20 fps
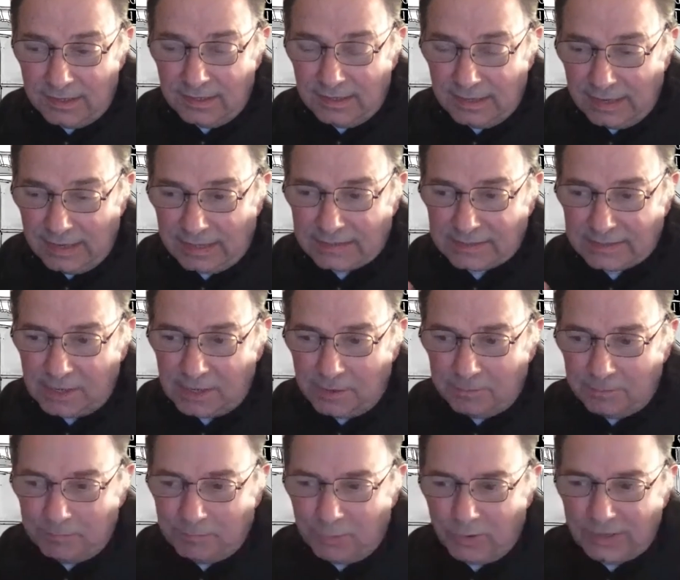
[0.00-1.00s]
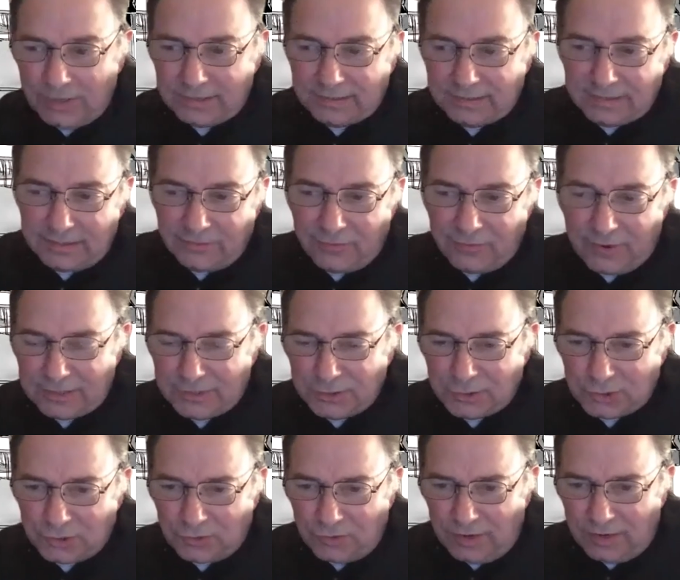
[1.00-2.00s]
At some point, the
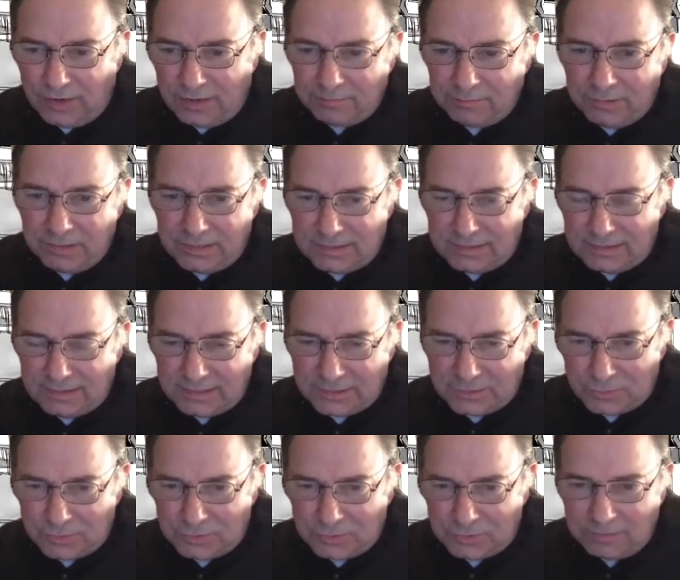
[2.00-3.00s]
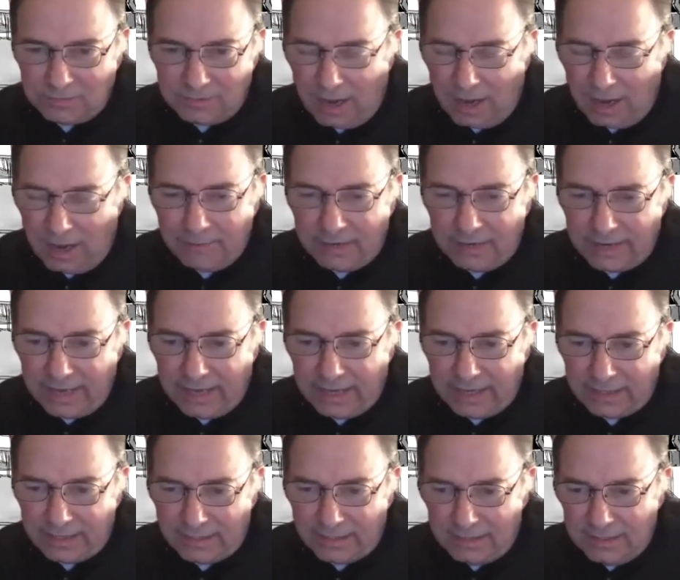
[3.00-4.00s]
restaurant business would
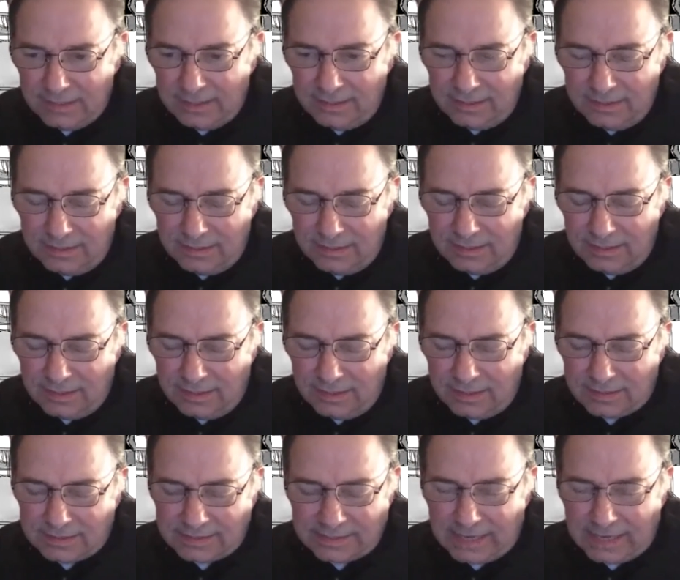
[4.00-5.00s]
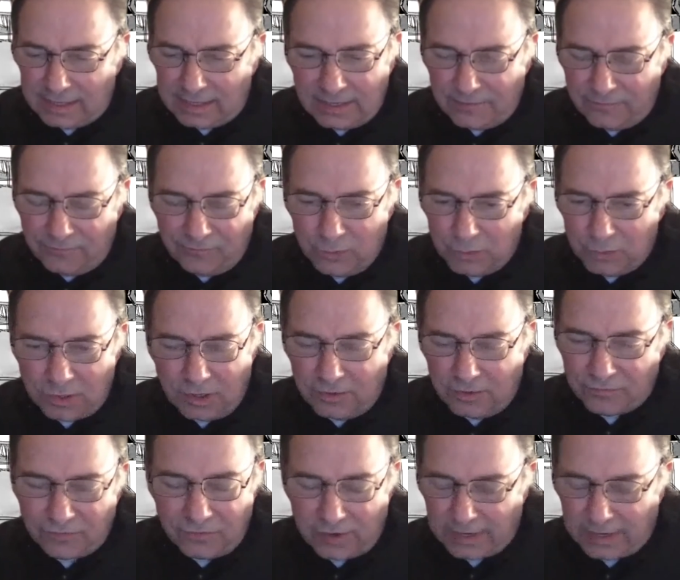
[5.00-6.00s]
dominate selling food
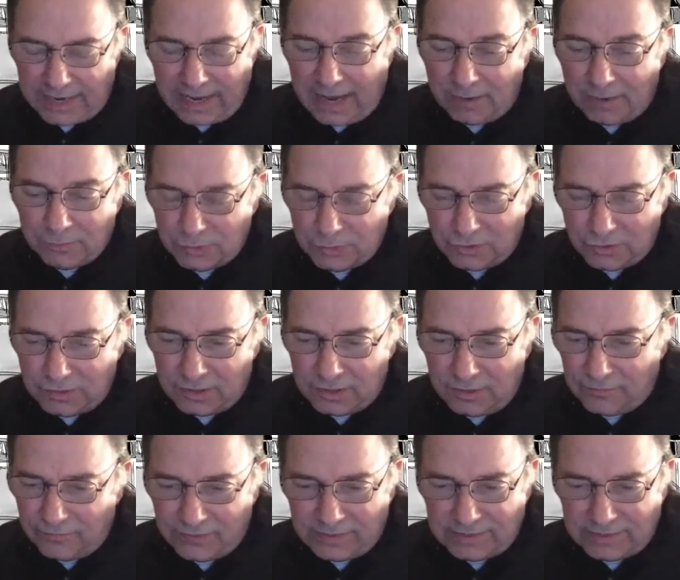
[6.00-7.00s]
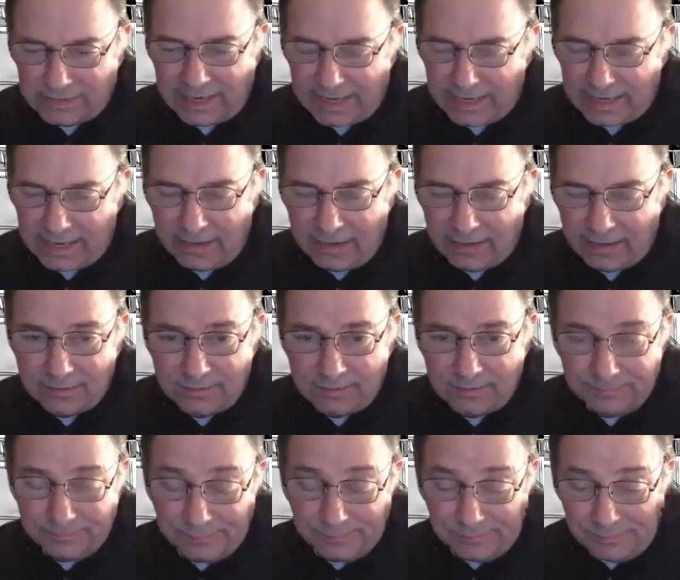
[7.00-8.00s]
over a counter, for takeout,
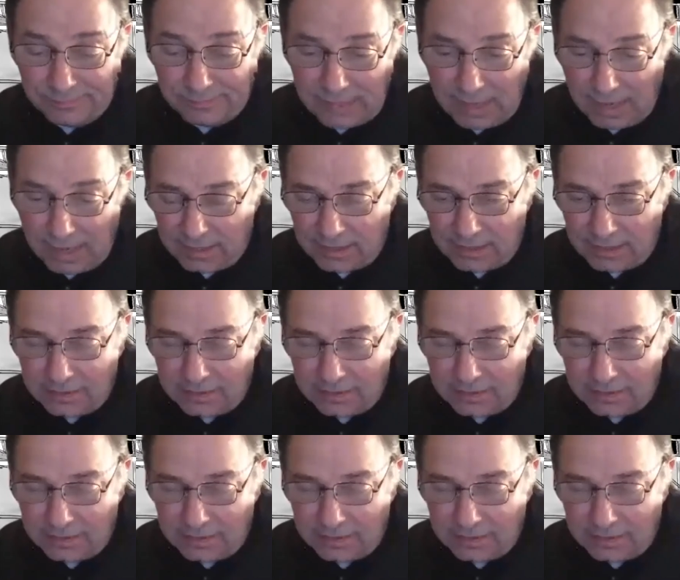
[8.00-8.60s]
I guess.